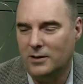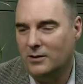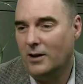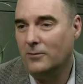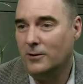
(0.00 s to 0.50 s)

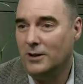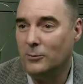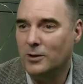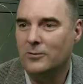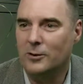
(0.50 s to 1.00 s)
tougher to
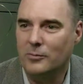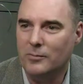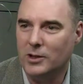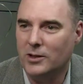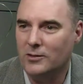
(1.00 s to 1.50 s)
get rid of them
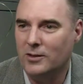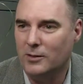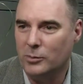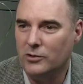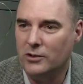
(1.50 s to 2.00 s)
because of
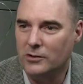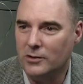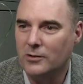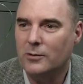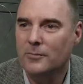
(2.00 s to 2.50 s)
that
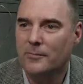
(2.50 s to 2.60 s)
persistence.